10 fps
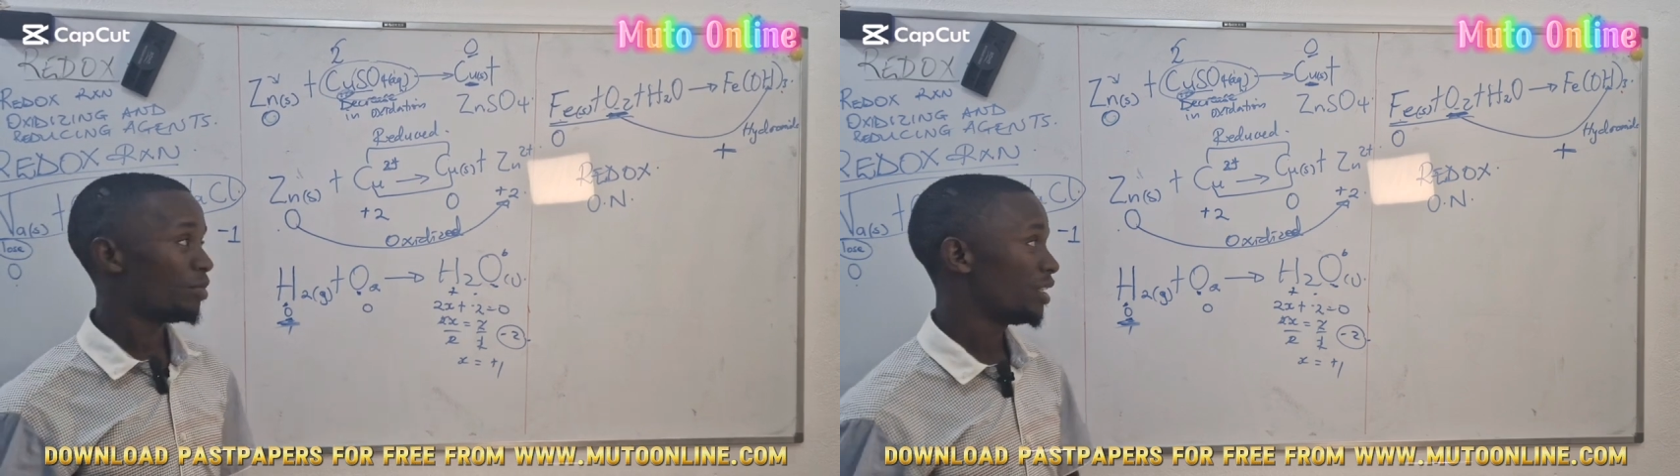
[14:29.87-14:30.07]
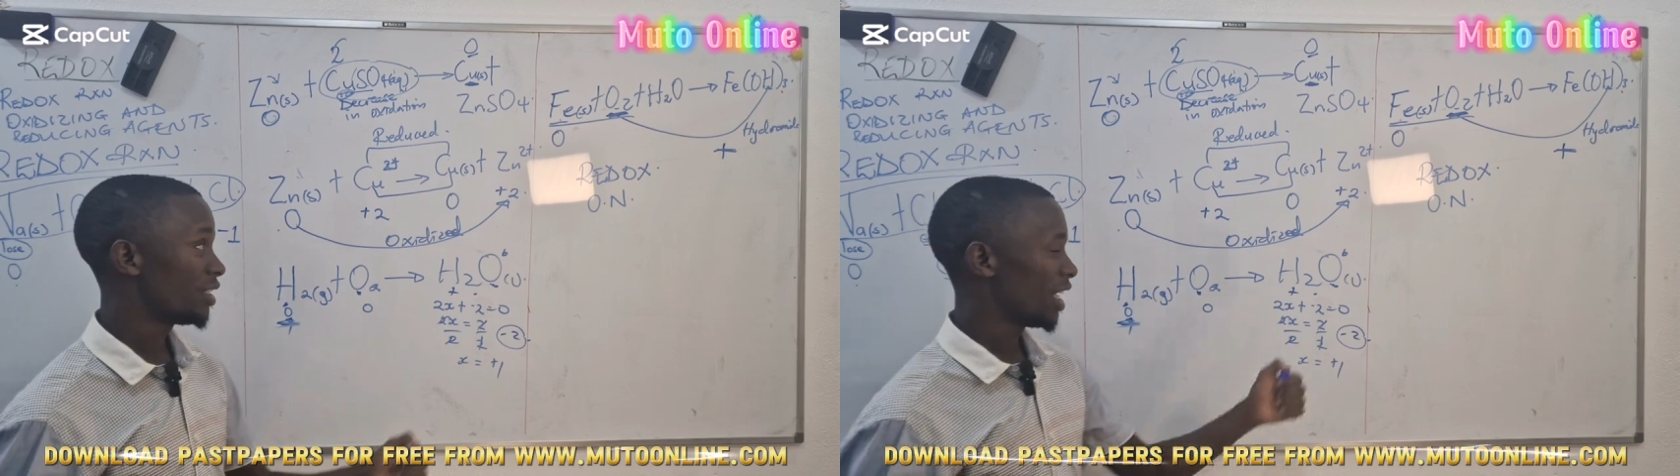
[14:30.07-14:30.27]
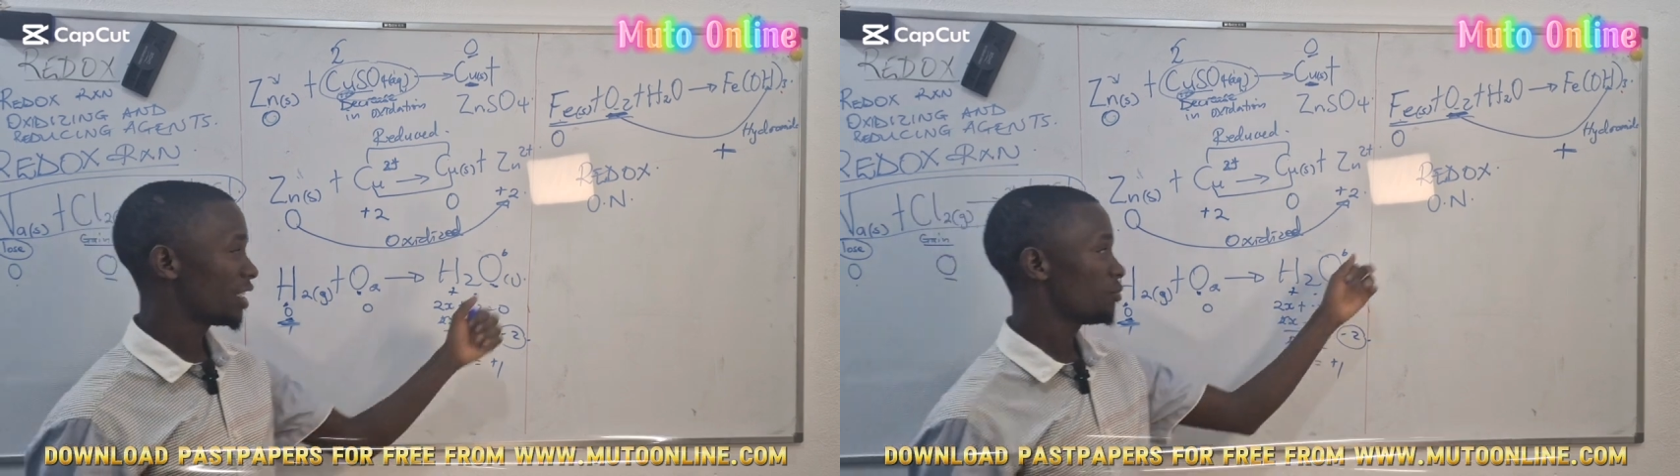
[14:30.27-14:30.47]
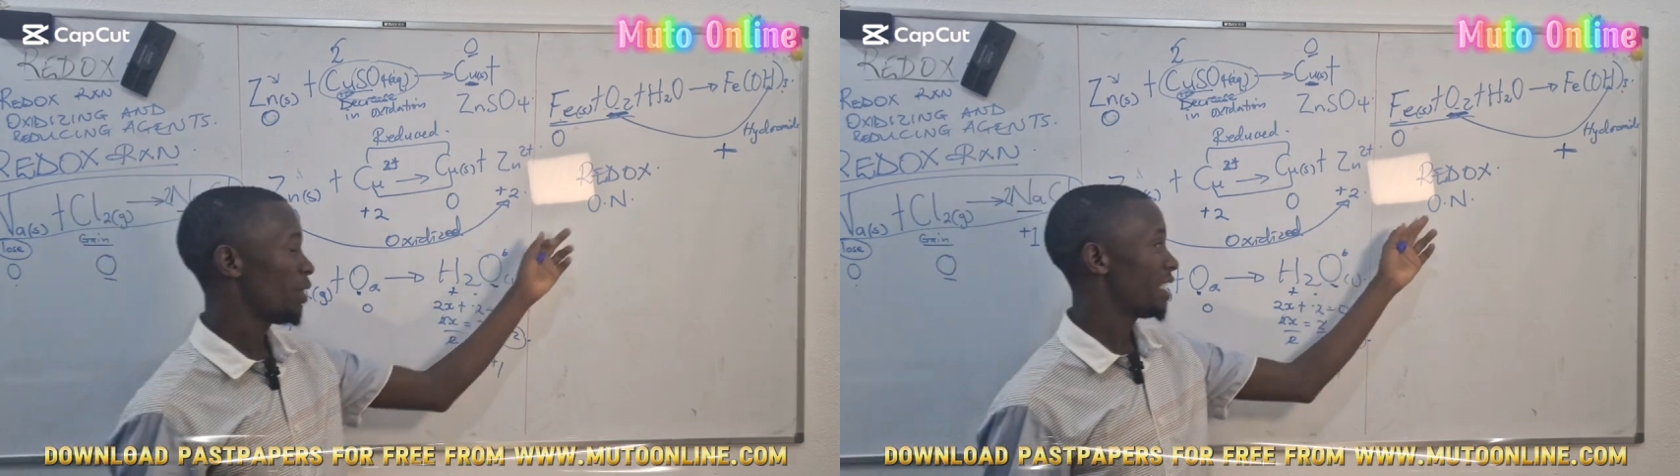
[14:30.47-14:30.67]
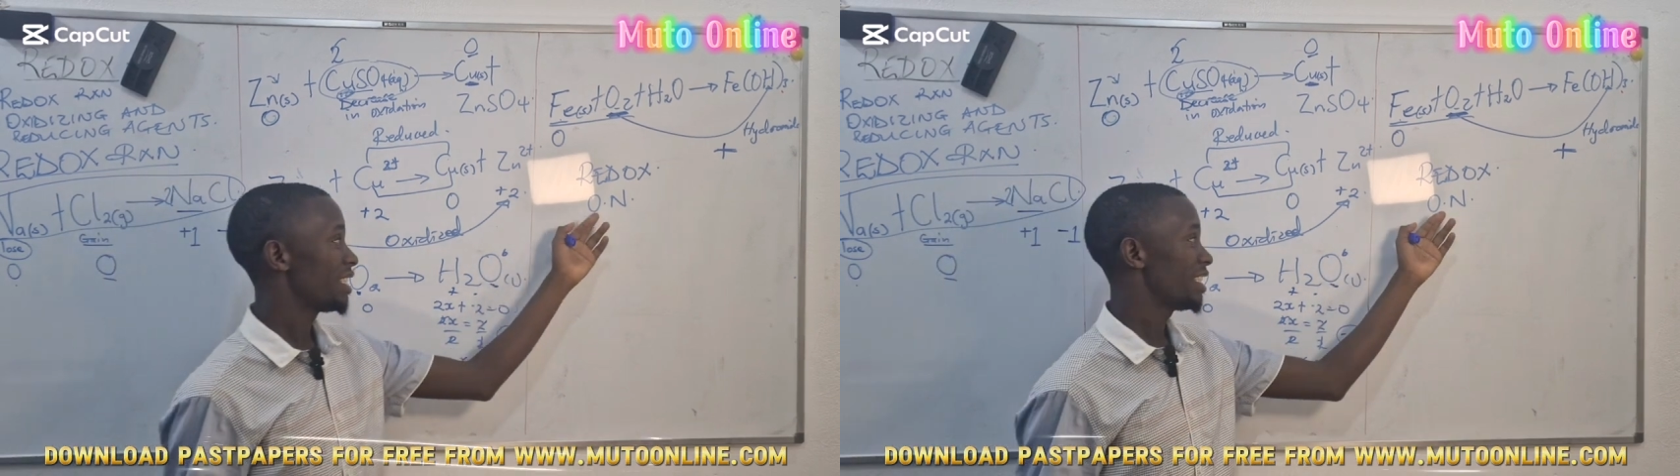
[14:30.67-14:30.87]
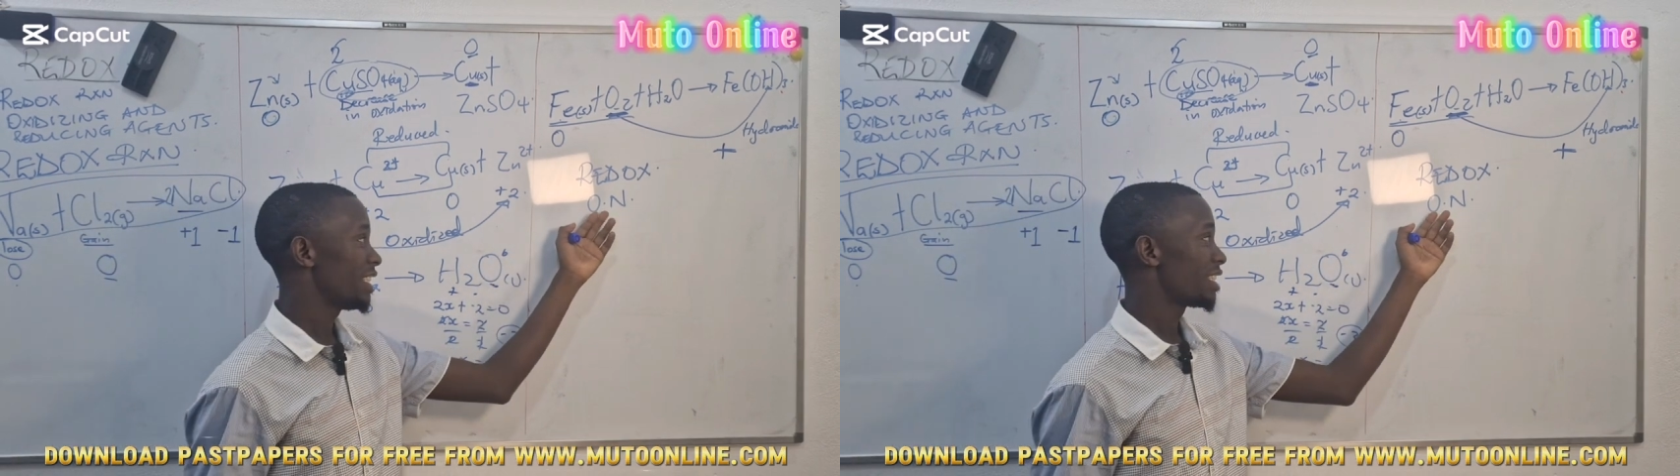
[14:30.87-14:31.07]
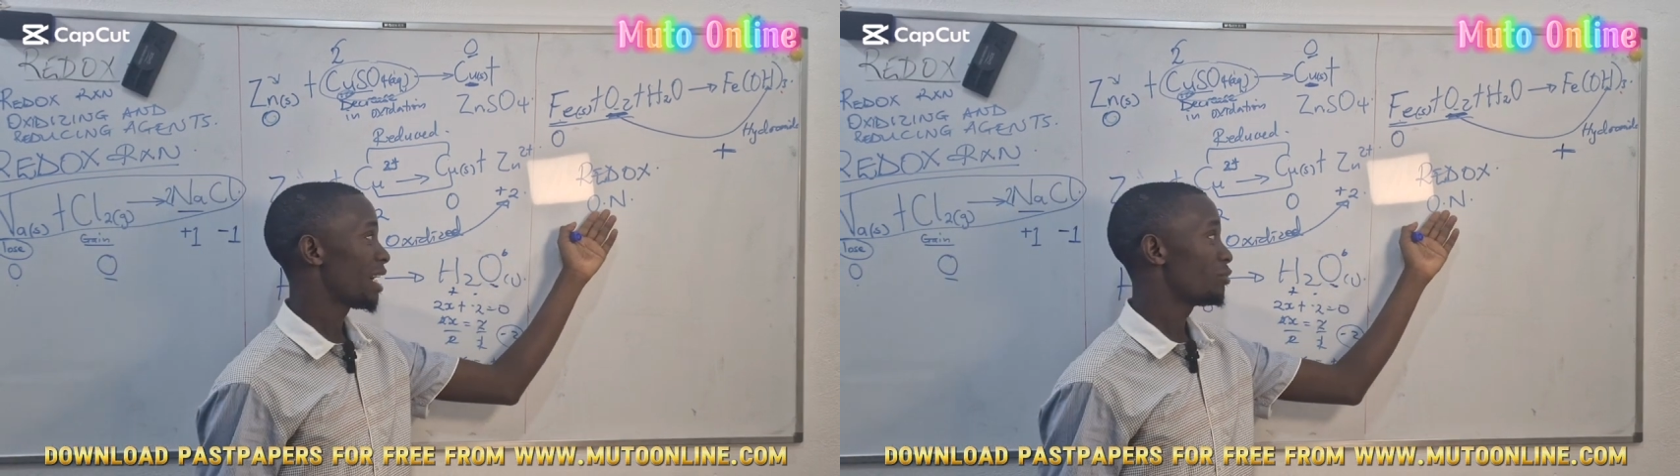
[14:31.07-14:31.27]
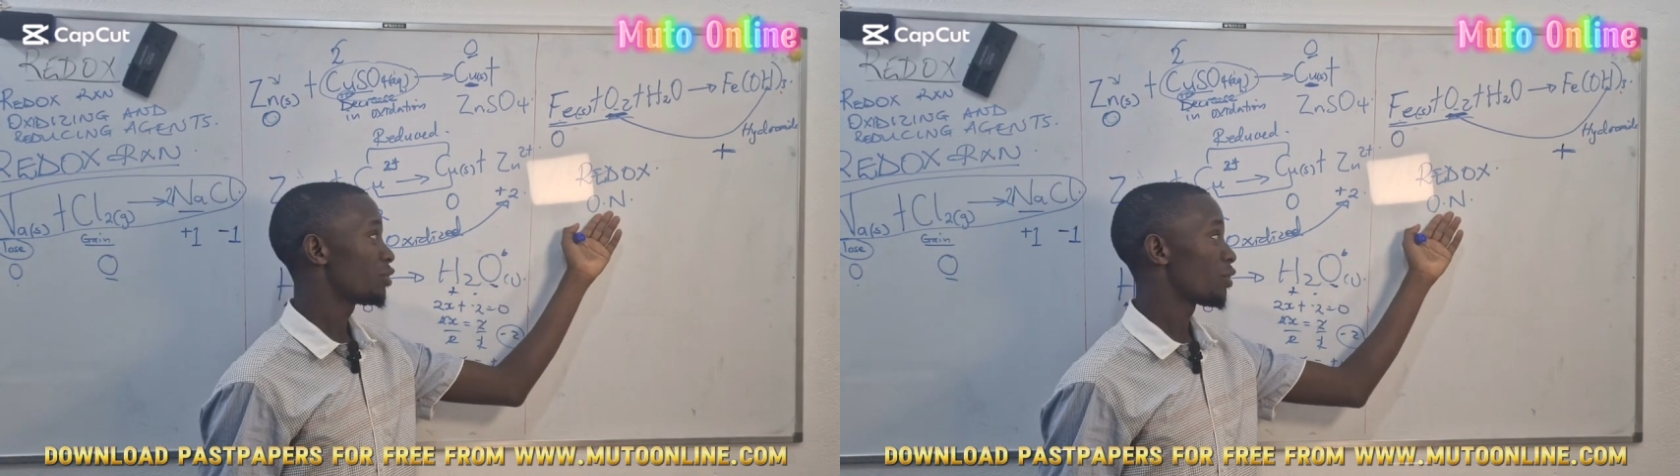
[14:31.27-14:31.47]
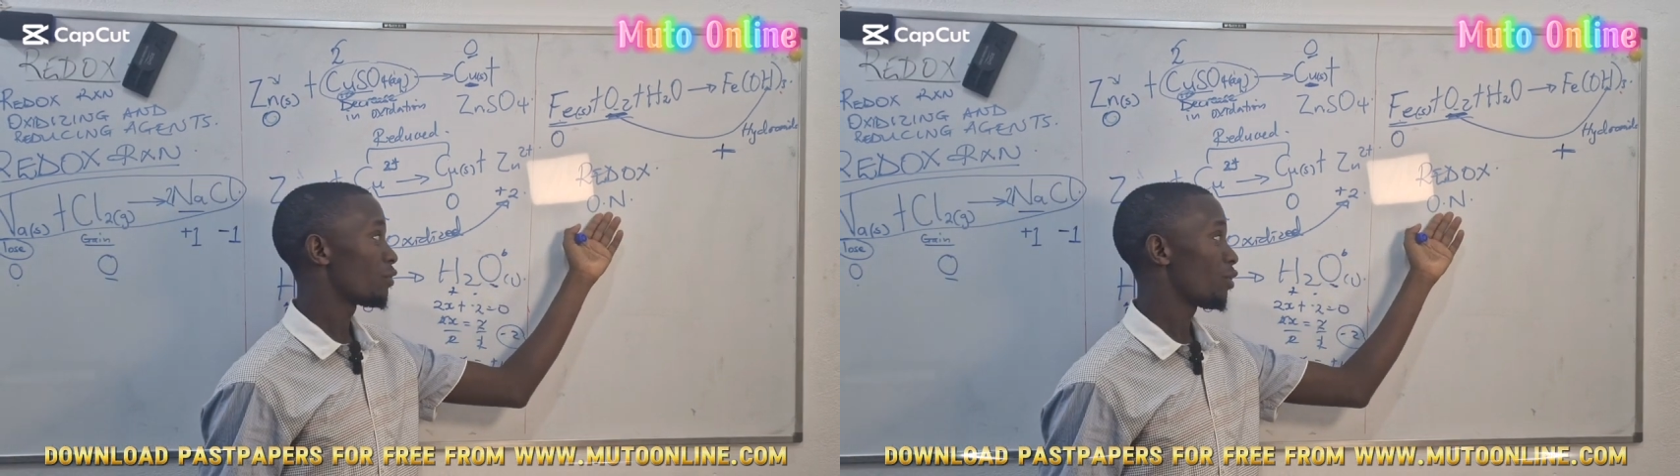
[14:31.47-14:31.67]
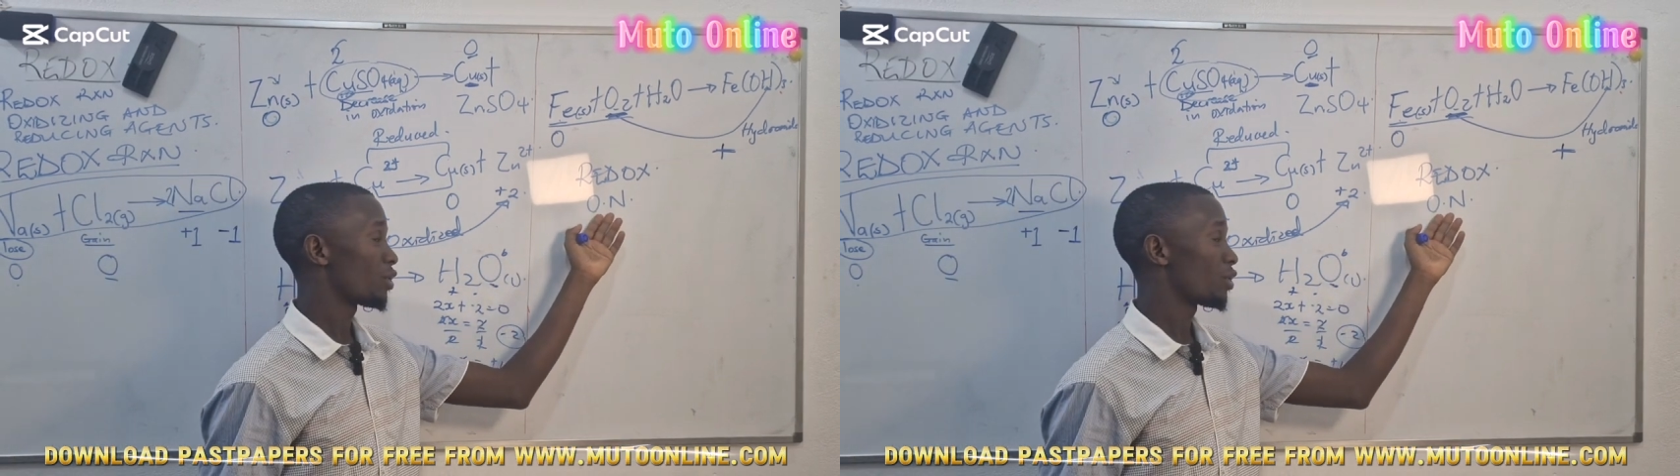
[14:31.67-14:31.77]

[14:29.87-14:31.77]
Please explain it in terms of